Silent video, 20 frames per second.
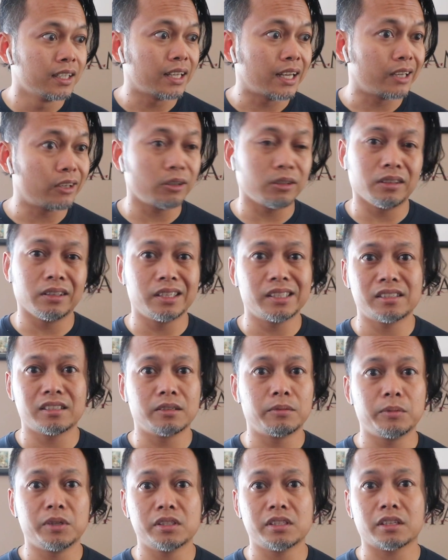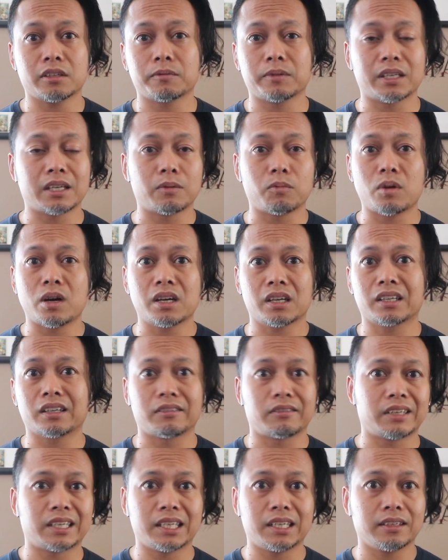I don't listen to music when I'm walking
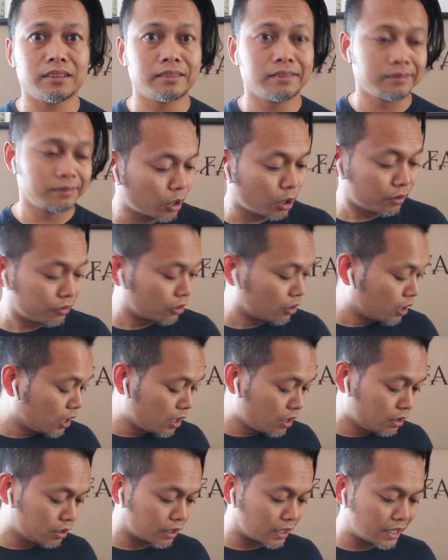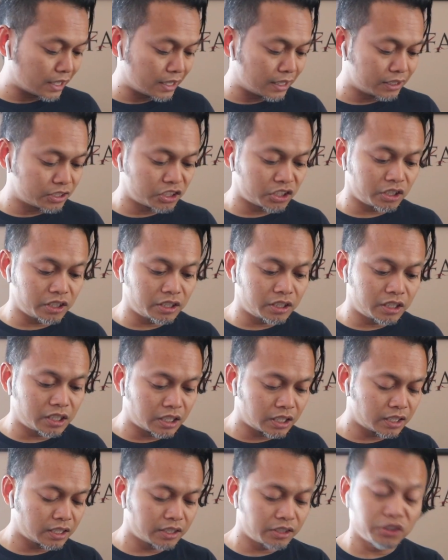around. Overall, should
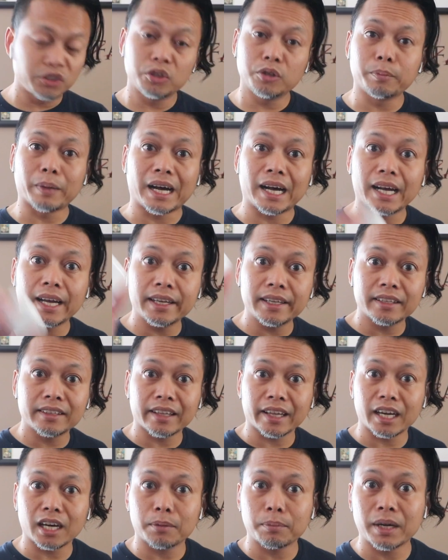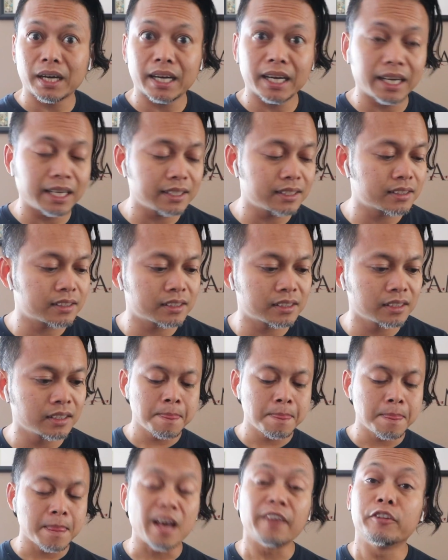you buy the AirPods?
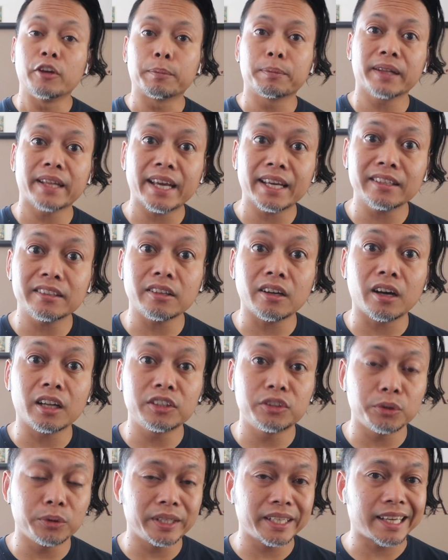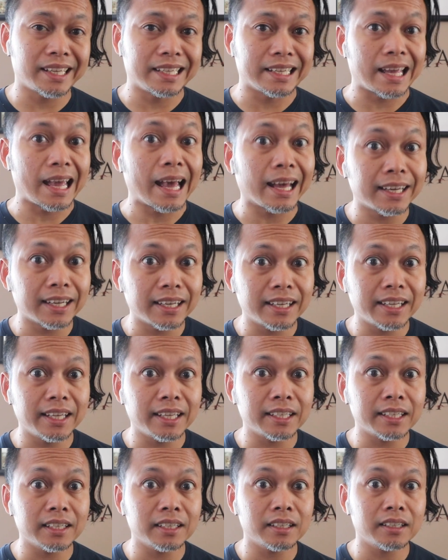If you plan on doing any
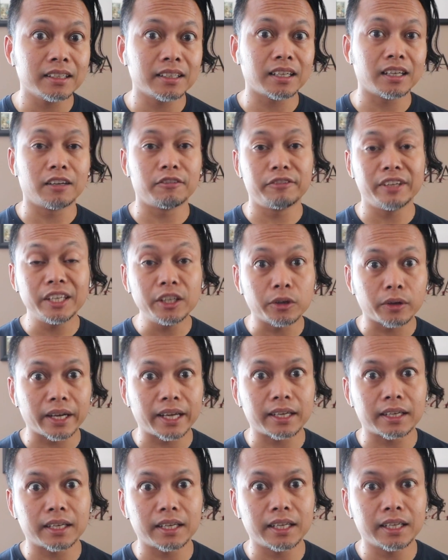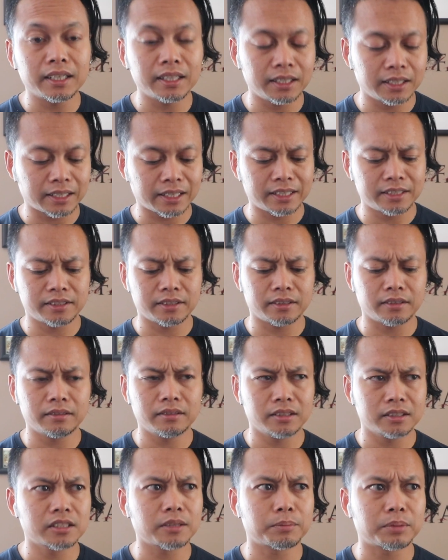editing, video editing, I should
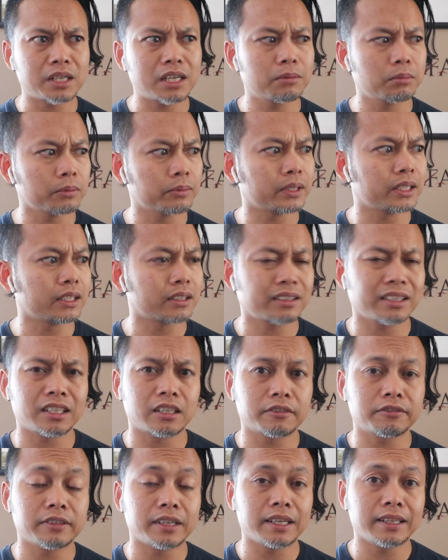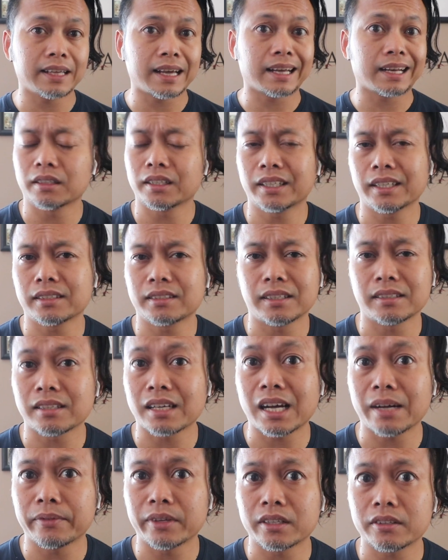probably clarify that. I guess it's
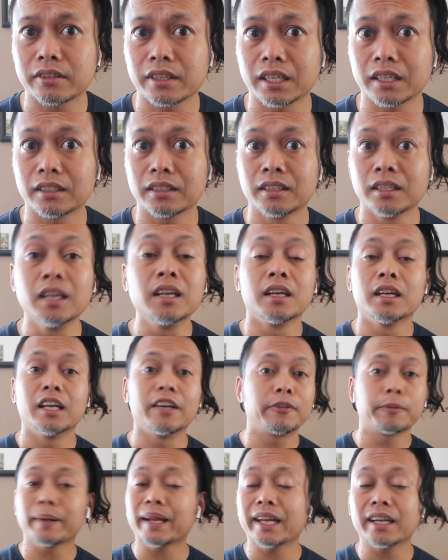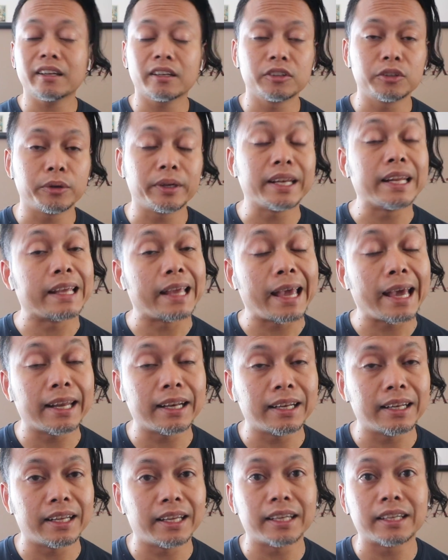obvious, right? If you're planning on doing any
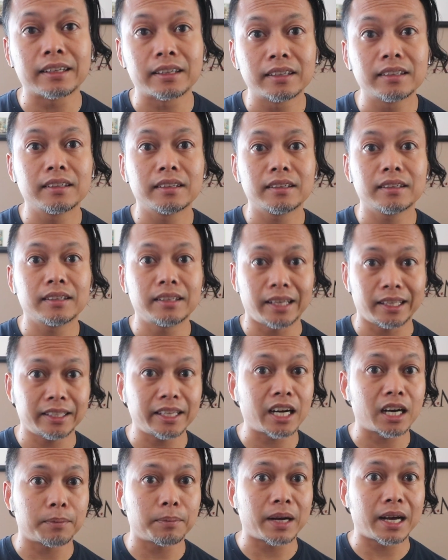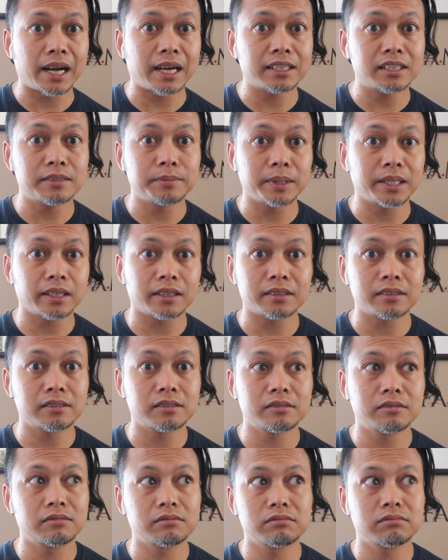editing, get the AirPods,
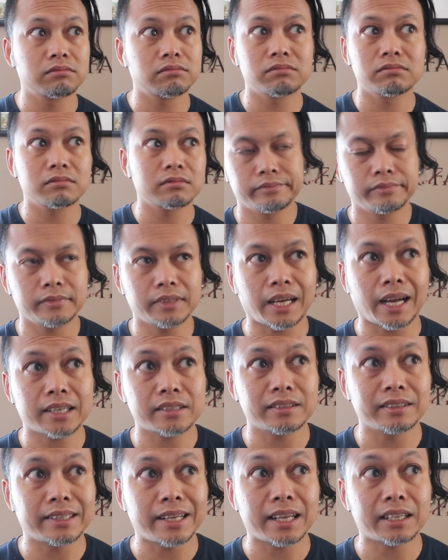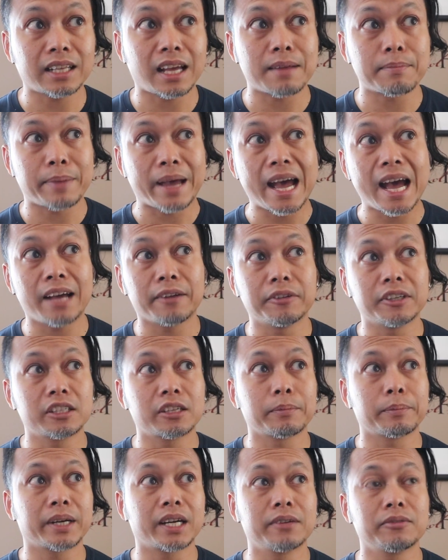because actually not that bad when you
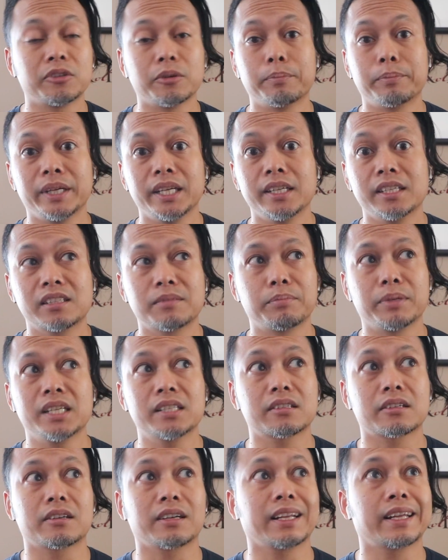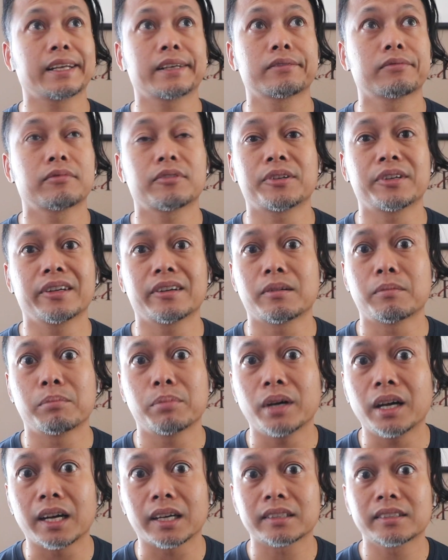compare them to Beats. Beats are like
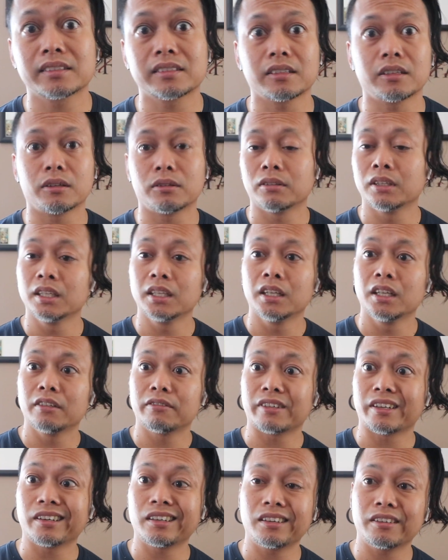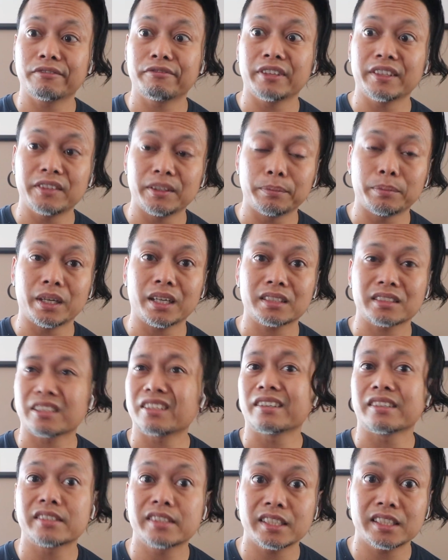$300, so for $150,
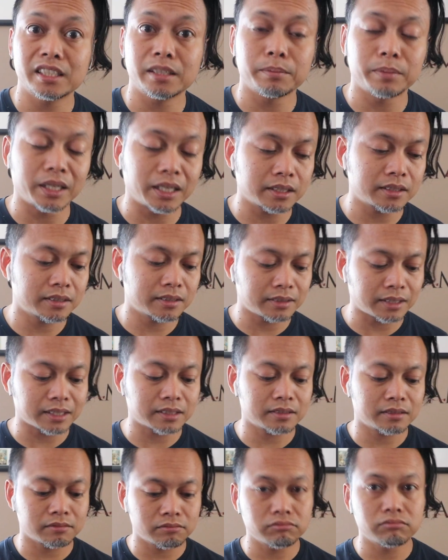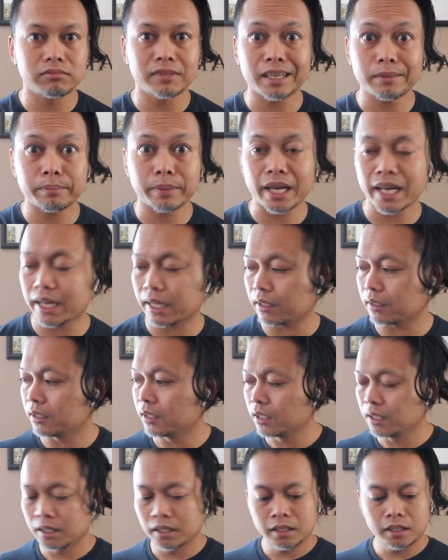$160, that's not bad.
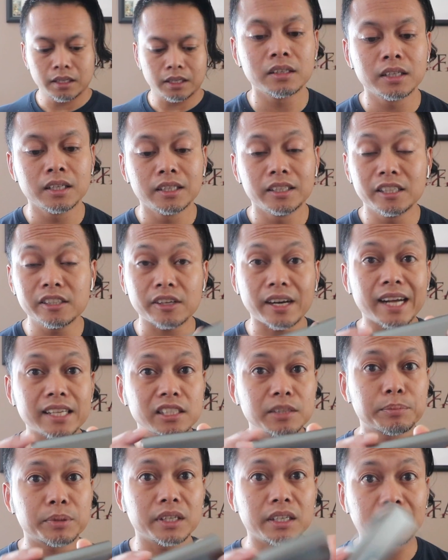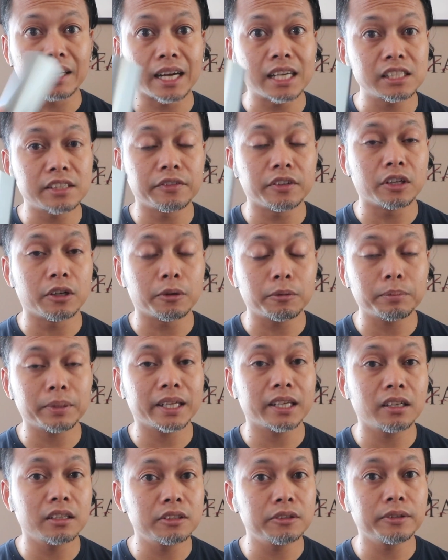These are actually pretty nice if you don't
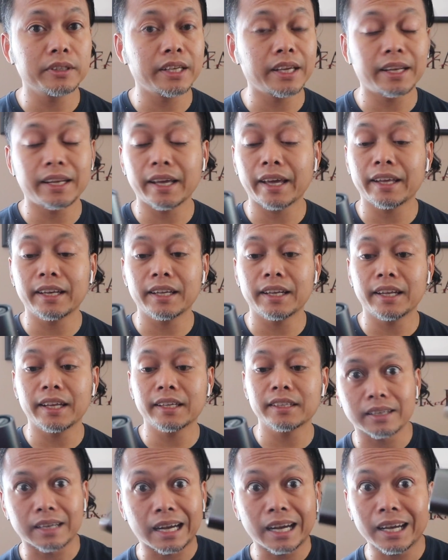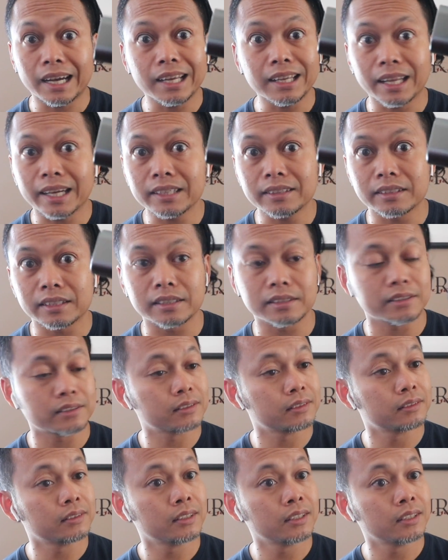plan on doing any editing. I like these.